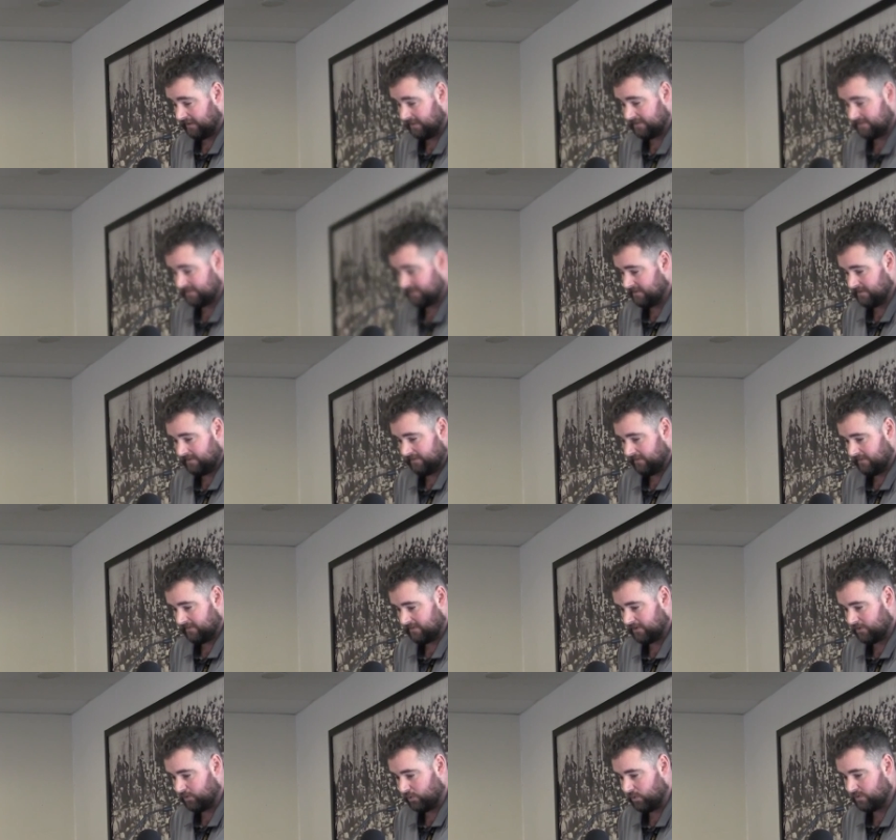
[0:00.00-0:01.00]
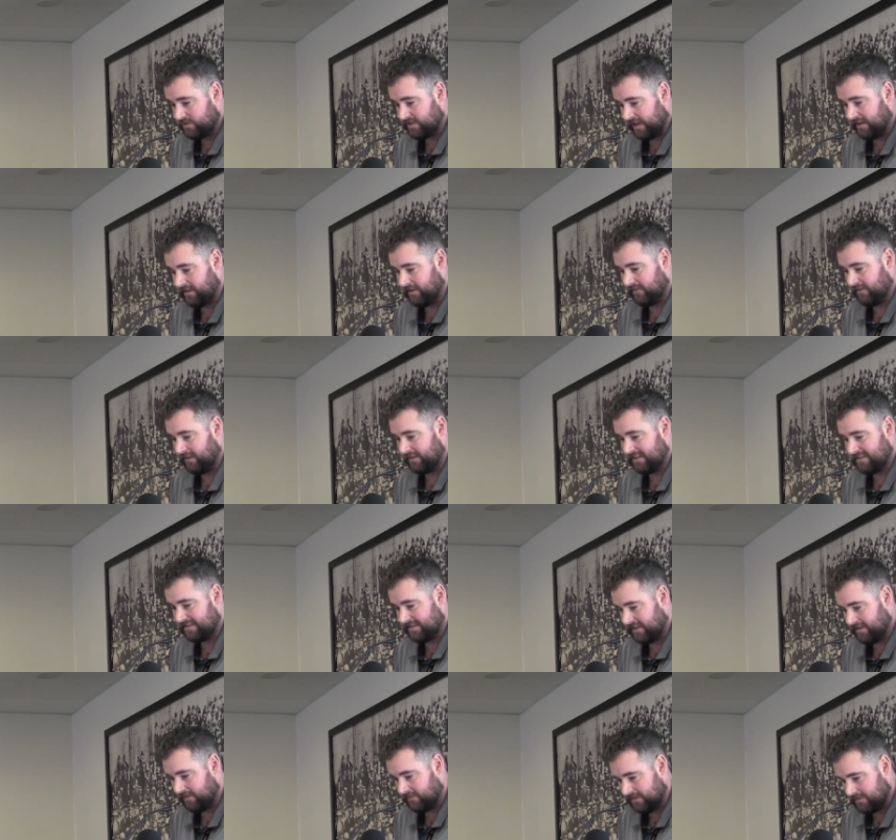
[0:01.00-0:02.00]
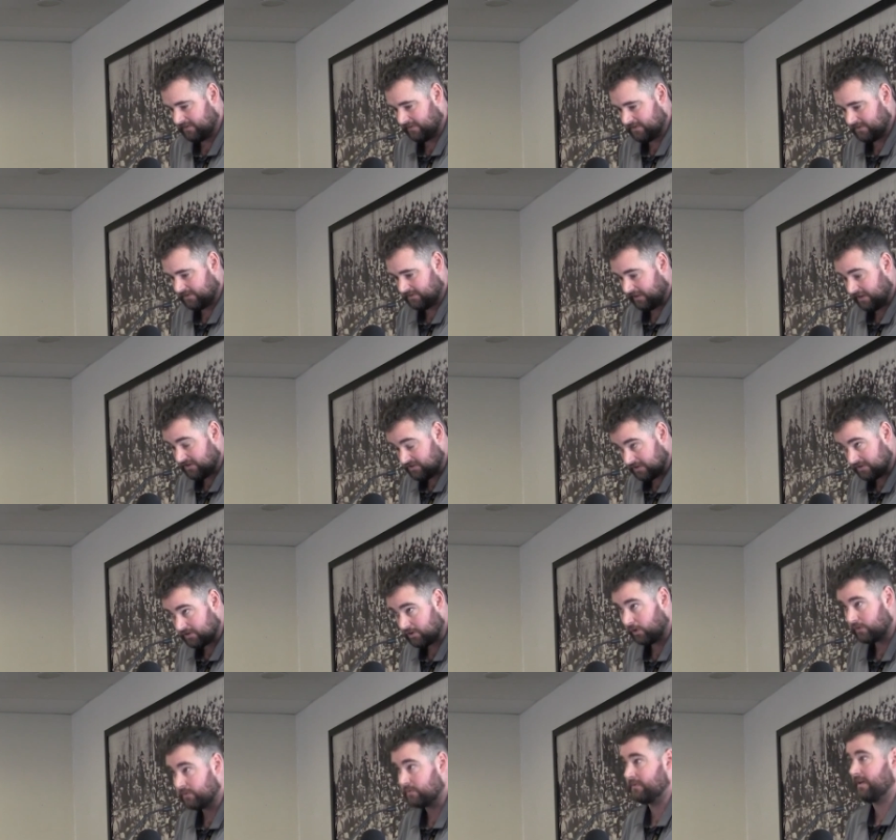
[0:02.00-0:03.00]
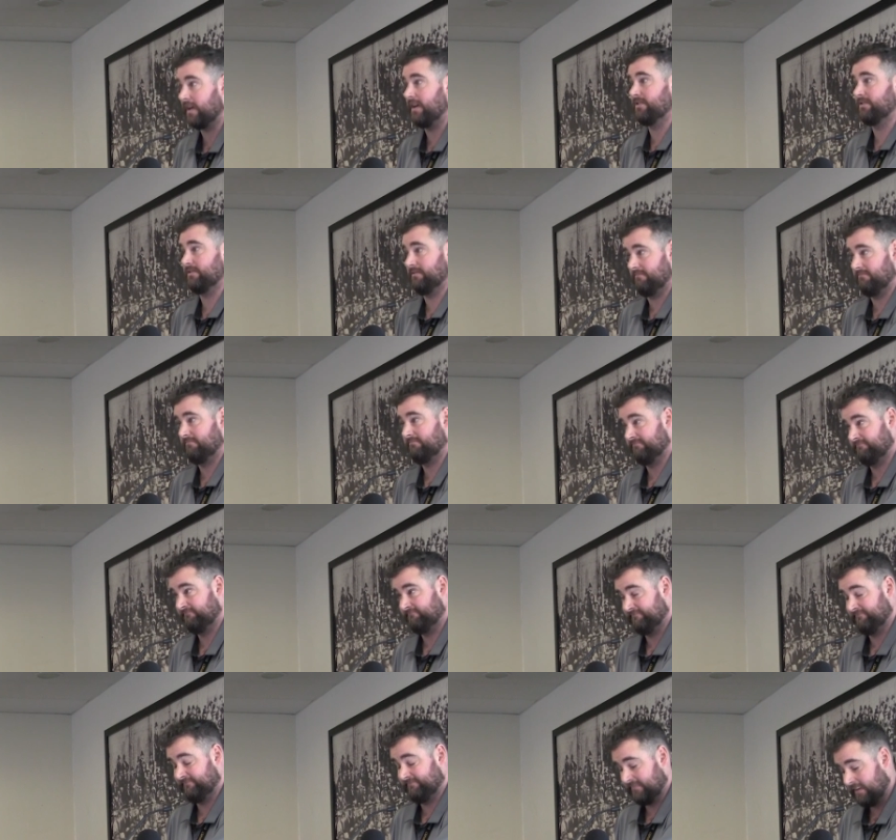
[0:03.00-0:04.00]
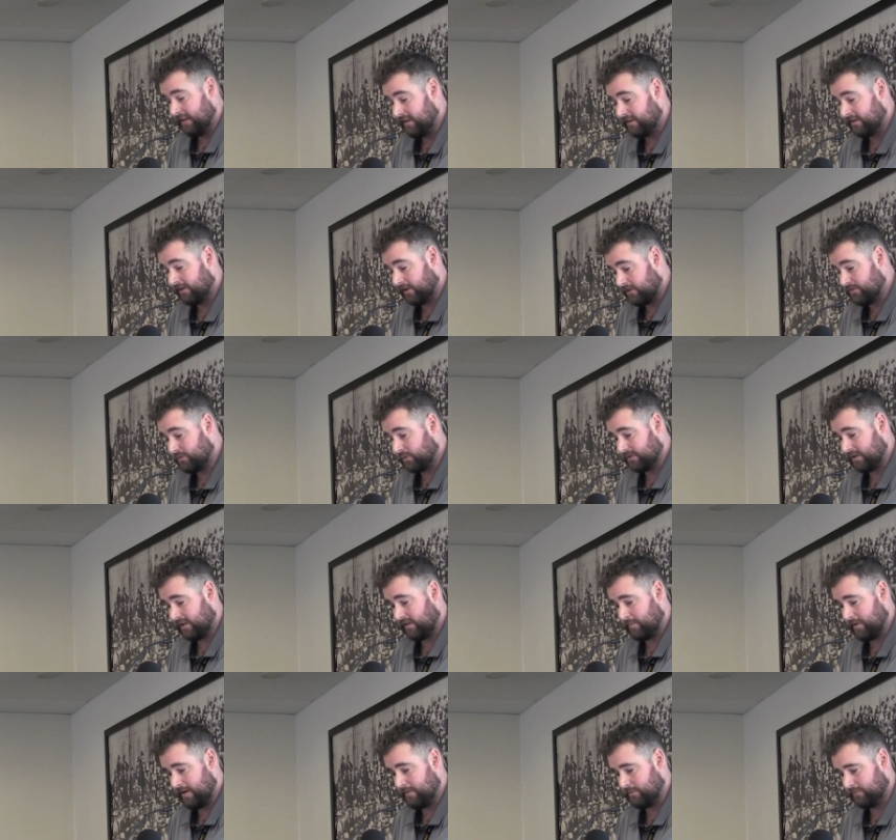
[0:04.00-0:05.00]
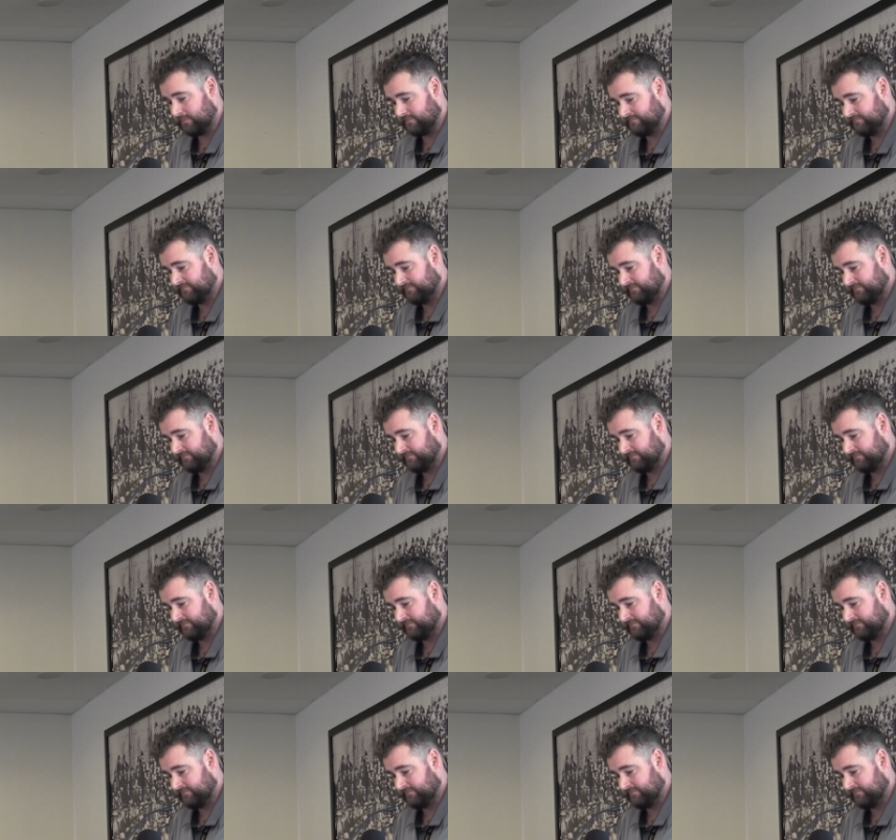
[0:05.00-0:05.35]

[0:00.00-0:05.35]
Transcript: It's you know the core tenet, like I said, of this legislation is consultation. Go talk to other people.